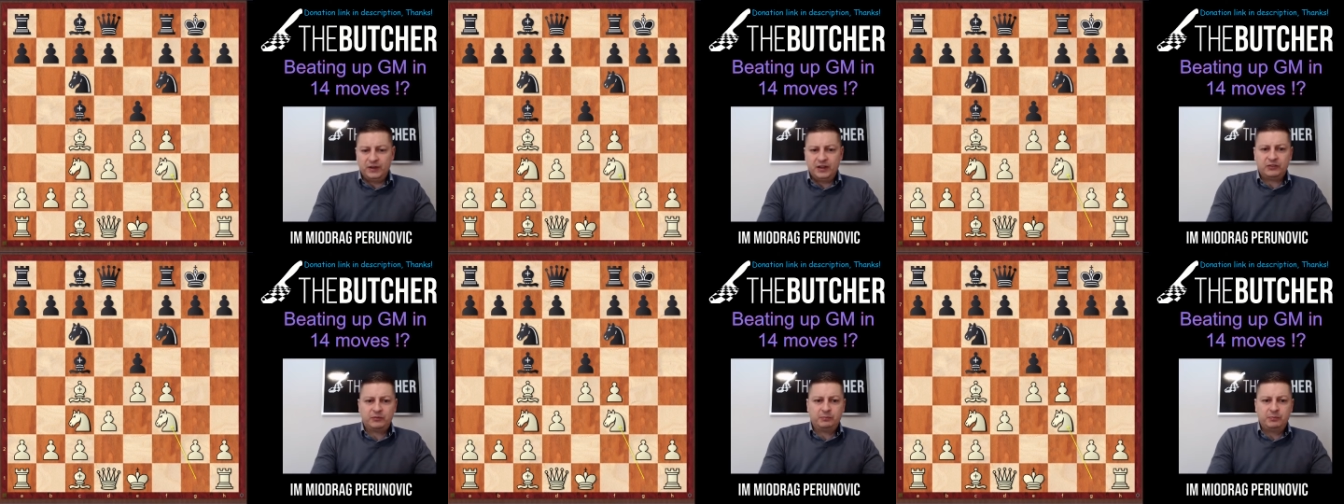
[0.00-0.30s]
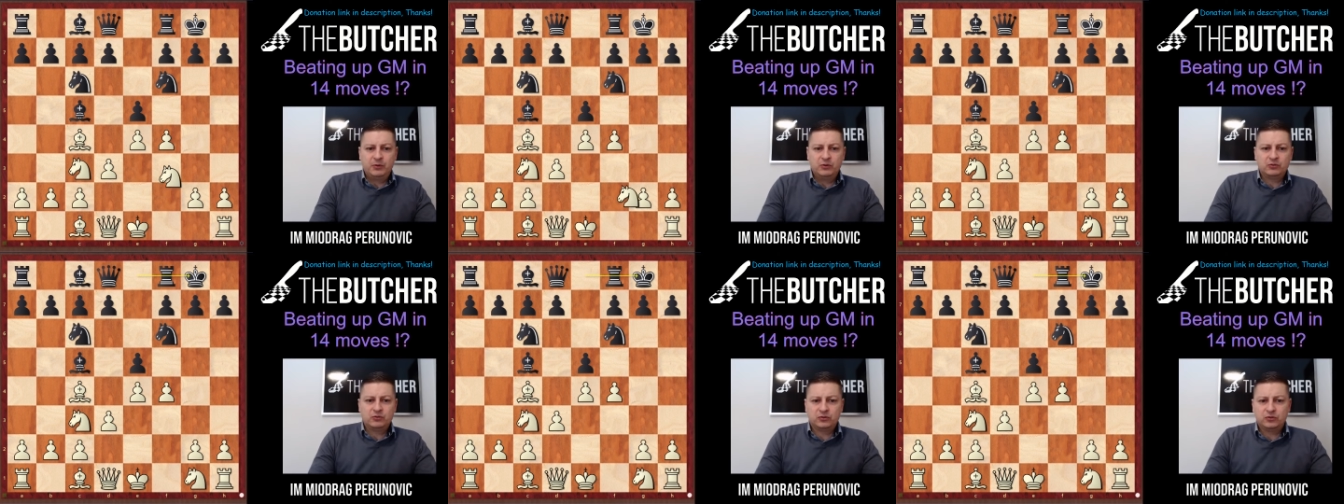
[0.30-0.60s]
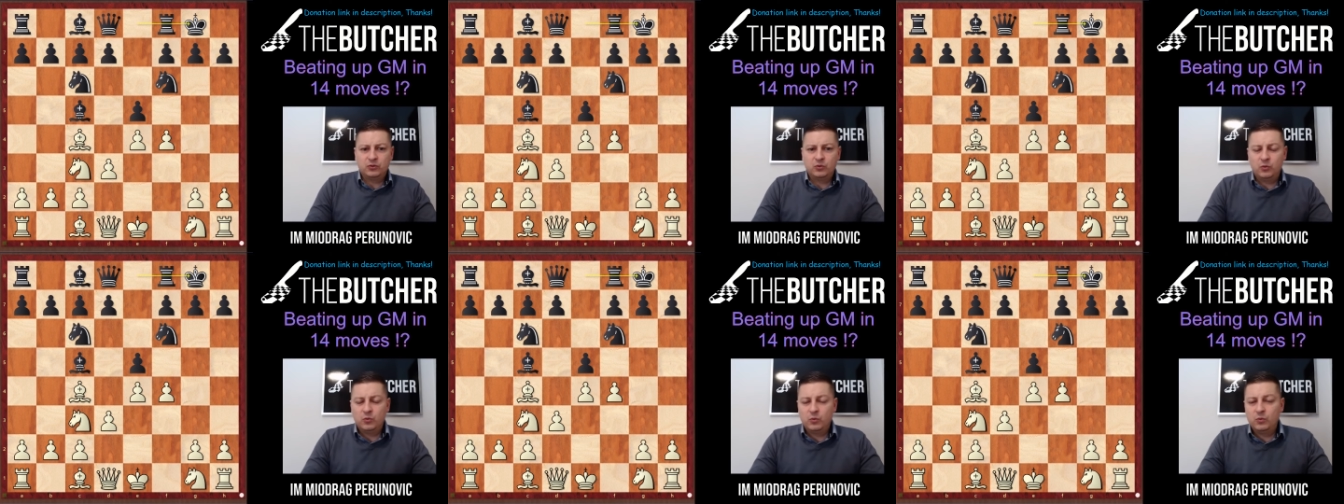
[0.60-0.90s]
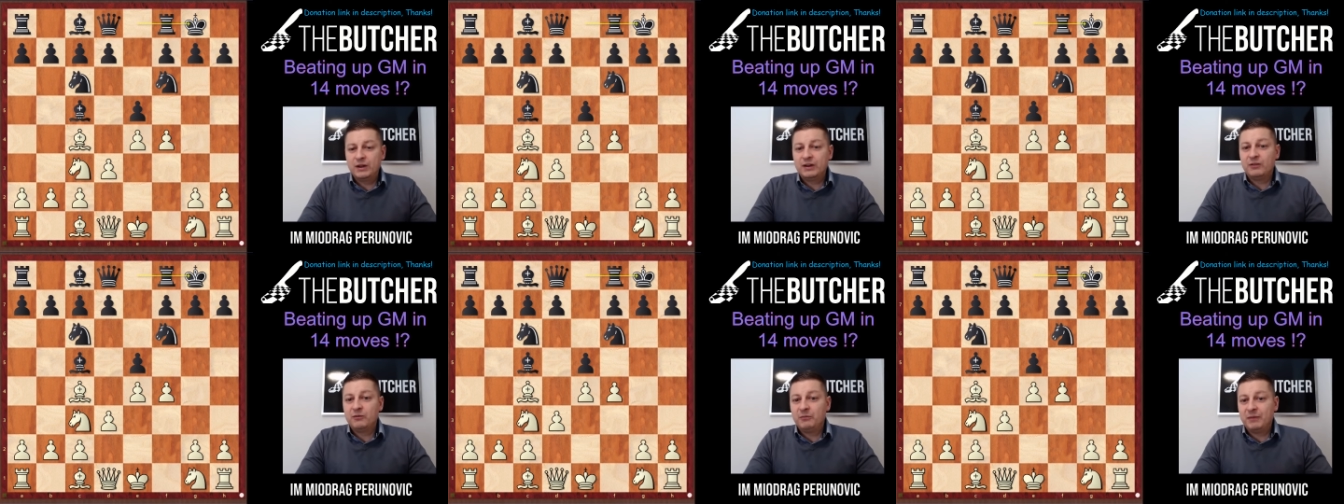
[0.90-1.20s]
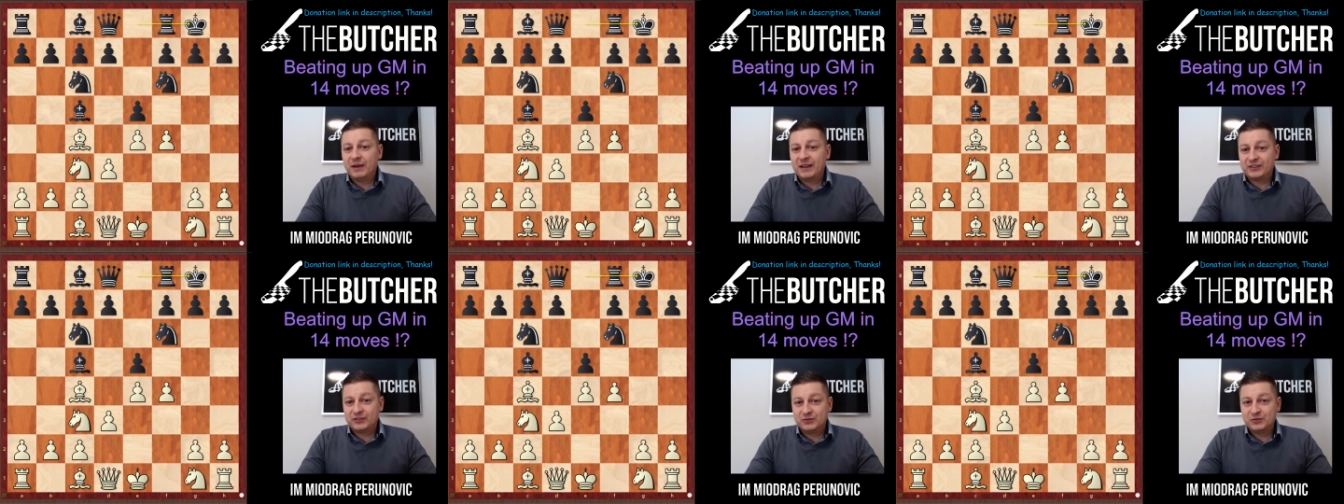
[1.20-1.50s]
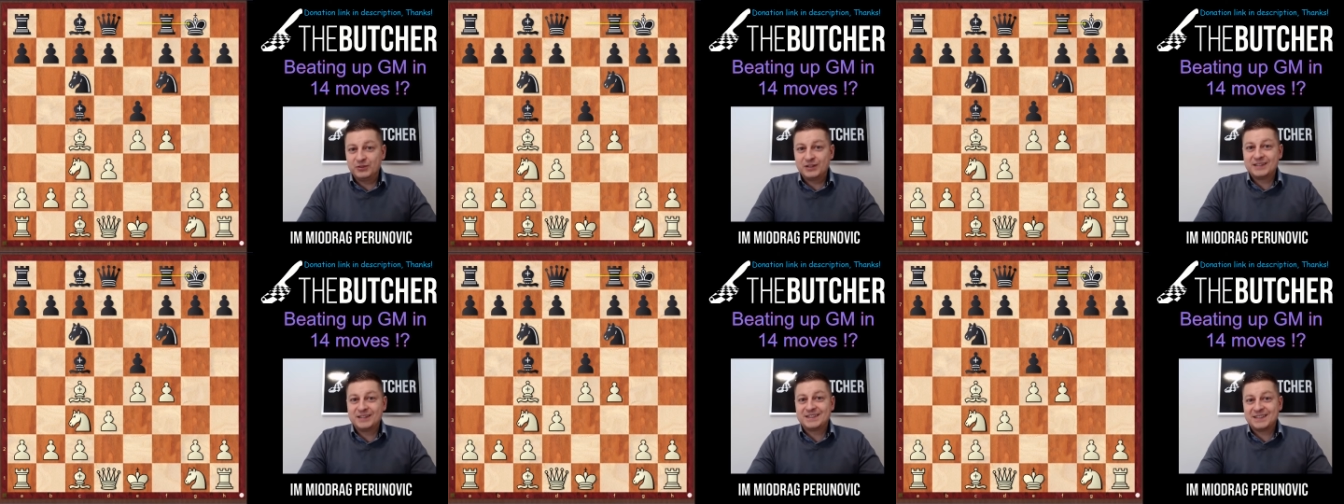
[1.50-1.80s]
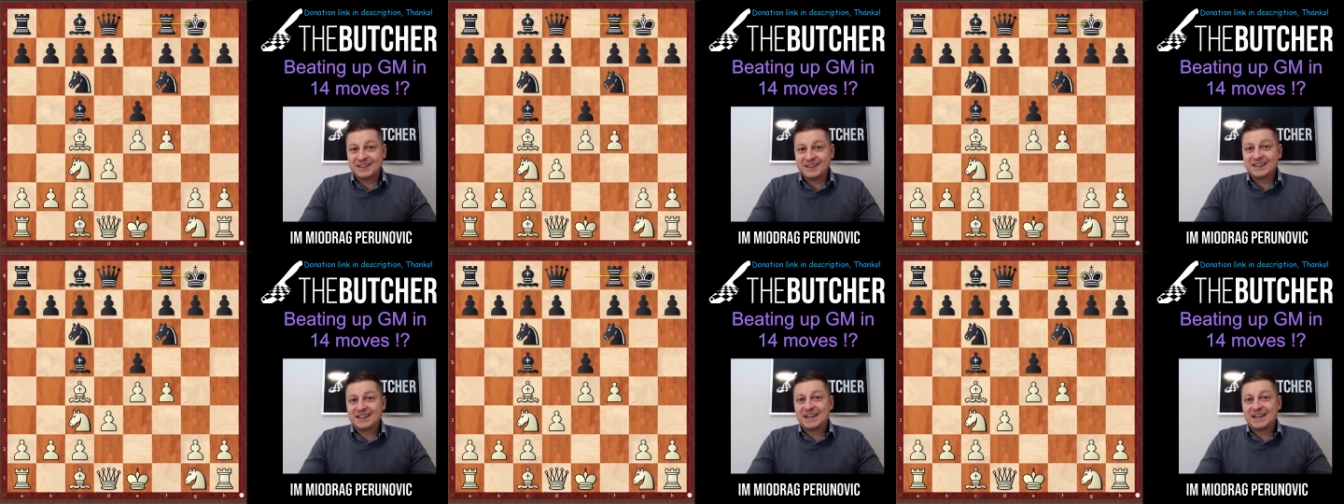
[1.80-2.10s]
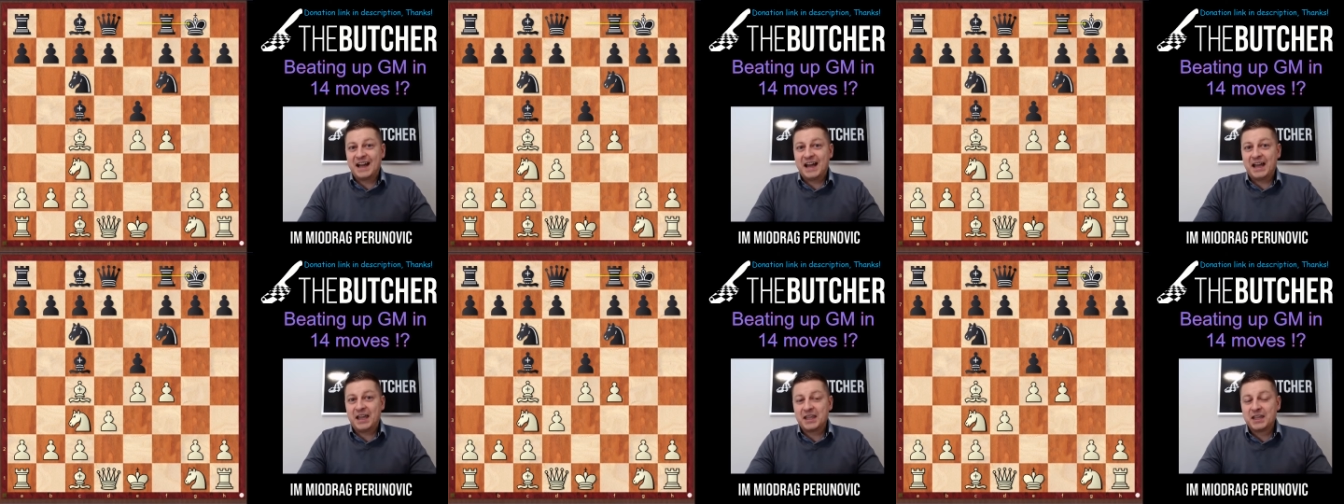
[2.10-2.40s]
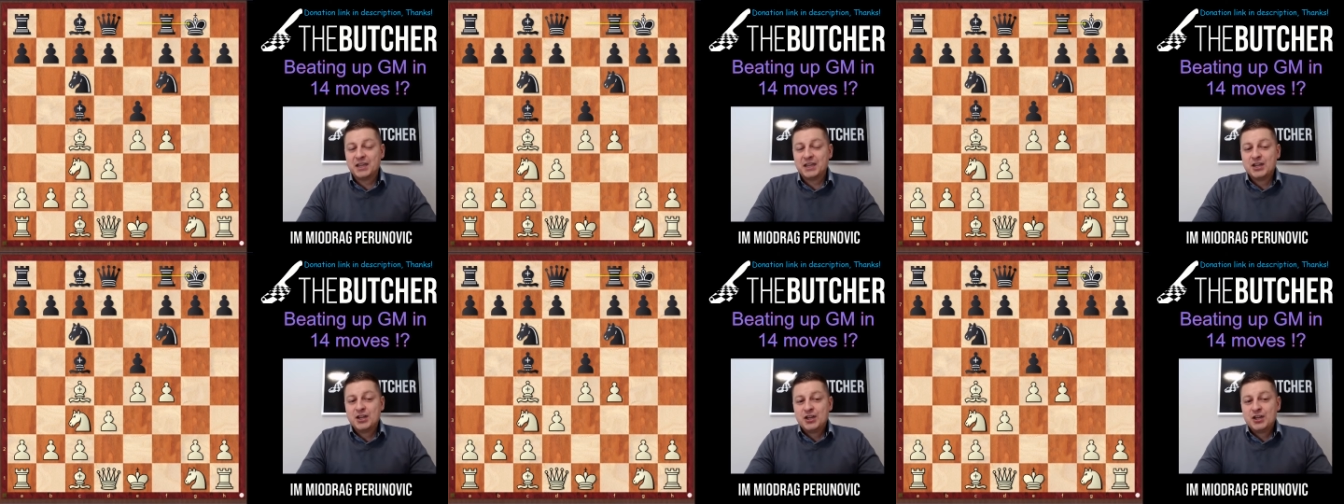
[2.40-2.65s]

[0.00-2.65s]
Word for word: I spoke to one of my students and the guy